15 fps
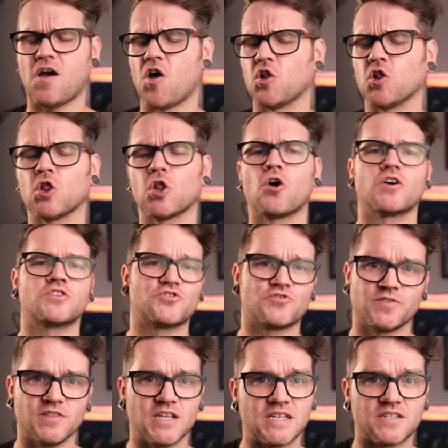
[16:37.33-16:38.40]
a
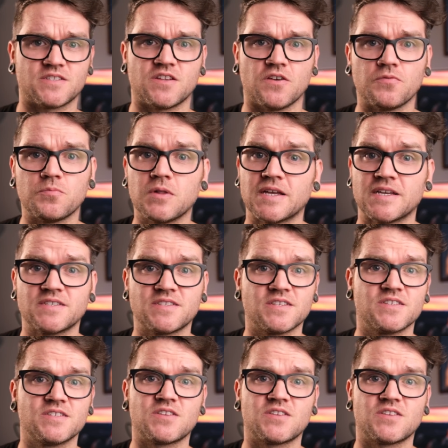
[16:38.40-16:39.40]
laundry list of places